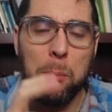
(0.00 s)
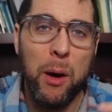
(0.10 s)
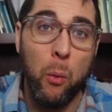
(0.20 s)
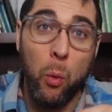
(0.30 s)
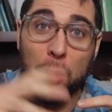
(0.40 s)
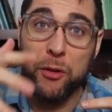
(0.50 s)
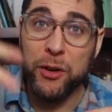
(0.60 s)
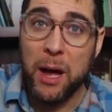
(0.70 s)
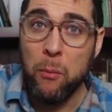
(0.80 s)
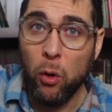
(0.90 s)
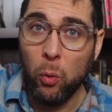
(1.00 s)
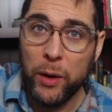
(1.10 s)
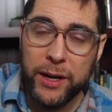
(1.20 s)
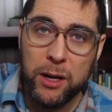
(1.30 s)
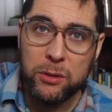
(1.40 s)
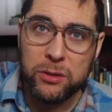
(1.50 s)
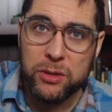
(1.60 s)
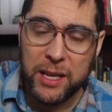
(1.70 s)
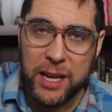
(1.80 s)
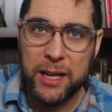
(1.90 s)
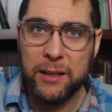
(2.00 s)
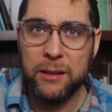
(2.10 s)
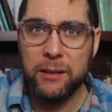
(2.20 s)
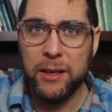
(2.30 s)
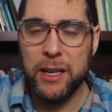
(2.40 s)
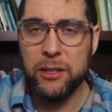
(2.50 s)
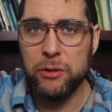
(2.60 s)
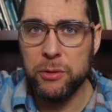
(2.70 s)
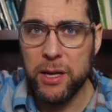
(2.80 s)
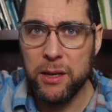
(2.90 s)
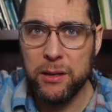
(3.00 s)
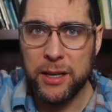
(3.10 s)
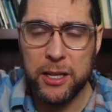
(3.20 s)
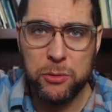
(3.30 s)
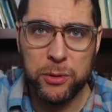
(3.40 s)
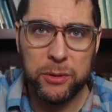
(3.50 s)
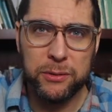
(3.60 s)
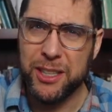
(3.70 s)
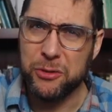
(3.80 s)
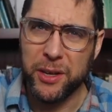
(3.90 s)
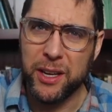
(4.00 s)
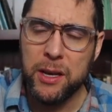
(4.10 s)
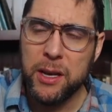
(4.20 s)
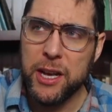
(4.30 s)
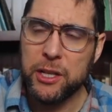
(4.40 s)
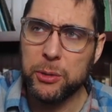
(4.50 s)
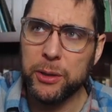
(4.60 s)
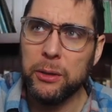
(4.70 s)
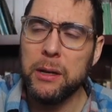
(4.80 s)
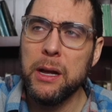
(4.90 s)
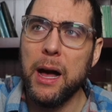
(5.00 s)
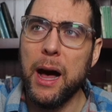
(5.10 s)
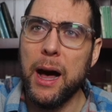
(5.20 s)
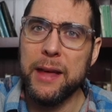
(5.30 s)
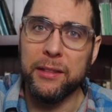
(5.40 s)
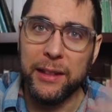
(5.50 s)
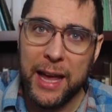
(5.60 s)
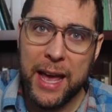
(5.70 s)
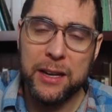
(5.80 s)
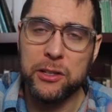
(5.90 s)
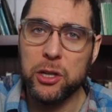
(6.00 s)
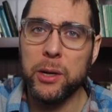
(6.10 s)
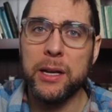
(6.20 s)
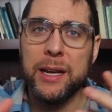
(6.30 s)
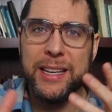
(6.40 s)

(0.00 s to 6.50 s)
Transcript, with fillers: but were there not more widows in in Judea in Israel? Not Judea, Israel uh, in the land and so on.